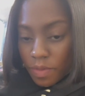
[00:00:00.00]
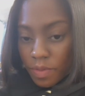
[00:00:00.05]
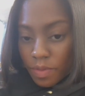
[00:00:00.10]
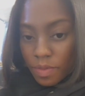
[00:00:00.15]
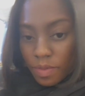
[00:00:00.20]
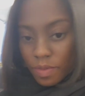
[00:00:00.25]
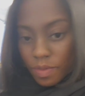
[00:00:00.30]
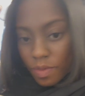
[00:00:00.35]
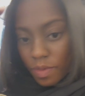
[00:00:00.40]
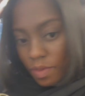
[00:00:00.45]

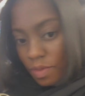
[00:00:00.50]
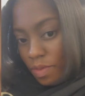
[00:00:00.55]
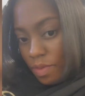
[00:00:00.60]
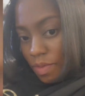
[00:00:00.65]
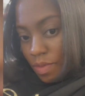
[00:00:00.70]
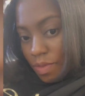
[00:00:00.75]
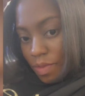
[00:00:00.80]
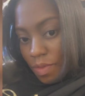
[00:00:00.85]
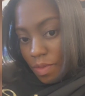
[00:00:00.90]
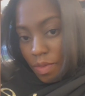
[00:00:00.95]
start with
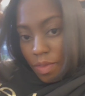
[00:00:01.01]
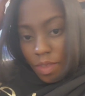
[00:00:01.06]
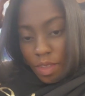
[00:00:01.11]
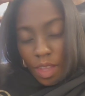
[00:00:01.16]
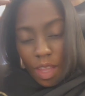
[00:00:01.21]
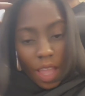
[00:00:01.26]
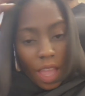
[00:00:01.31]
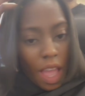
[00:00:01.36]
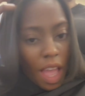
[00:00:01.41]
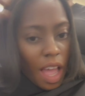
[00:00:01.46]
some new
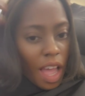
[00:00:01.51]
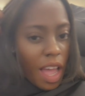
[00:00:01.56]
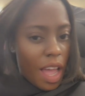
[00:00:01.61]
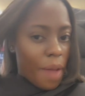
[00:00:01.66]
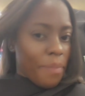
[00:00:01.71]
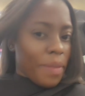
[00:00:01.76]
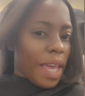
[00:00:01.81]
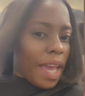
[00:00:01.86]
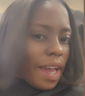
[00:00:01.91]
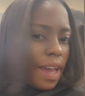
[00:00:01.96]

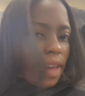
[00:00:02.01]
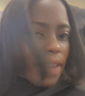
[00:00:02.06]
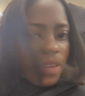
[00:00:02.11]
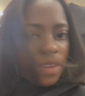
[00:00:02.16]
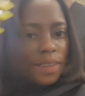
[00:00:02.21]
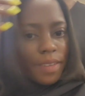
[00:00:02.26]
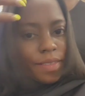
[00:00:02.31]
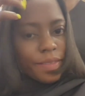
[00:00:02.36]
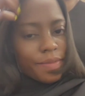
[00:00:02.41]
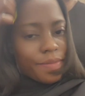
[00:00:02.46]
measurements, and get
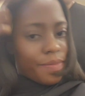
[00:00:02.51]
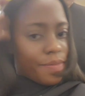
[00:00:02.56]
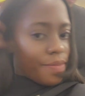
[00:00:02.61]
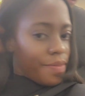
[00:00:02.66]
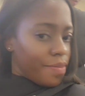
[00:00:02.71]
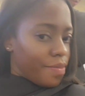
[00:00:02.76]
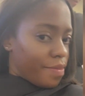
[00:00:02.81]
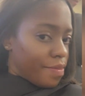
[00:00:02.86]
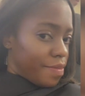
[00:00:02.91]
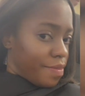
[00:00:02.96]
my hair
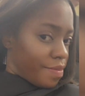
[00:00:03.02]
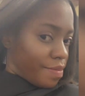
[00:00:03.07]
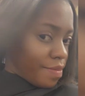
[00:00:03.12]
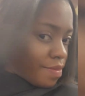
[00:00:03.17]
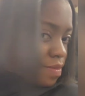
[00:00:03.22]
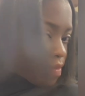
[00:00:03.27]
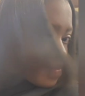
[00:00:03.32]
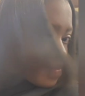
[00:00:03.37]
trimmed.